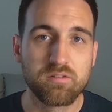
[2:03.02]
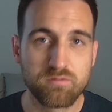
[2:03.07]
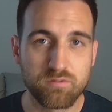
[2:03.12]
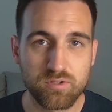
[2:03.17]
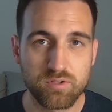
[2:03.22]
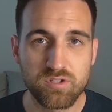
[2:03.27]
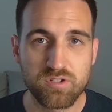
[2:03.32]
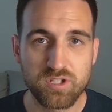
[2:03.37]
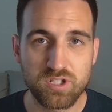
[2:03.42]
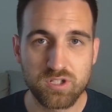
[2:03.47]
for
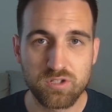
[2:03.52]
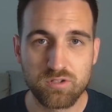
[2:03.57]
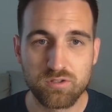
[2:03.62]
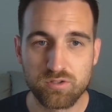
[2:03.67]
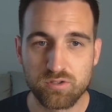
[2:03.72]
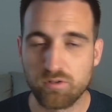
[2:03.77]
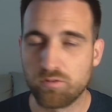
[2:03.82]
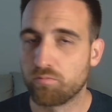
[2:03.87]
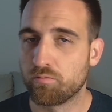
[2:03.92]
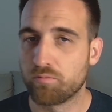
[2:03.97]
you to
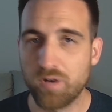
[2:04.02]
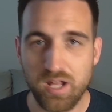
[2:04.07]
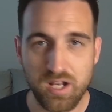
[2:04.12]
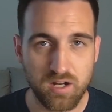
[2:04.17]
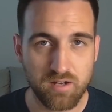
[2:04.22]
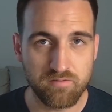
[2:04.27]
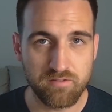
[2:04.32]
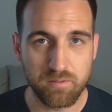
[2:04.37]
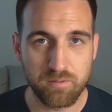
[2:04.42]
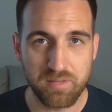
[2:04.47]
use right
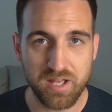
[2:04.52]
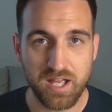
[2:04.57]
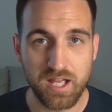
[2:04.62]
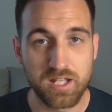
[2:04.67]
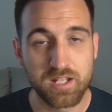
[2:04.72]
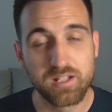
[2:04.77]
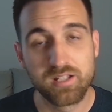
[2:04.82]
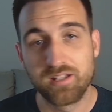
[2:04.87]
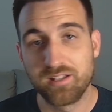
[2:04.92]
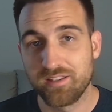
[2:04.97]
off the
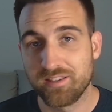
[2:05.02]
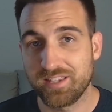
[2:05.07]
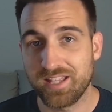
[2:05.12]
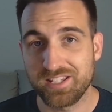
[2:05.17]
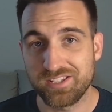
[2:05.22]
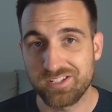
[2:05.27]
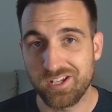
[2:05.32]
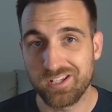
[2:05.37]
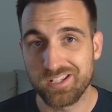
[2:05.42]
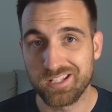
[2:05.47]
bat.
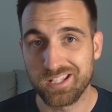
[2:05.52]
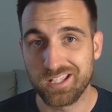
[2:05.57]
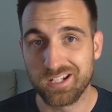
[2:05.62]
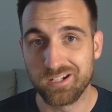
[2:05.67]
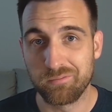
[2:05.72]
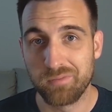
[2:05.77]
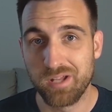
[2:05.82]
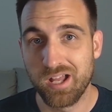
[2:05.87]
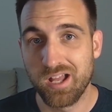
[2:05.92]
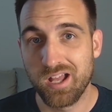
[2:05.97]
That's how you get them.